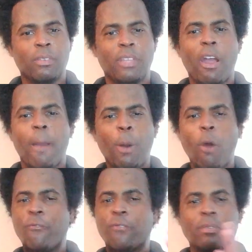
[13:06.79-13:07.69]
They are
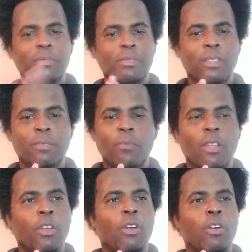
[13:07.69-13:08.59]
both
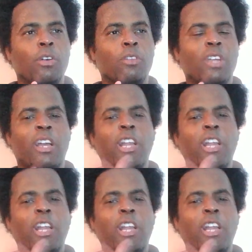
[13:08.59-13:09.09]
the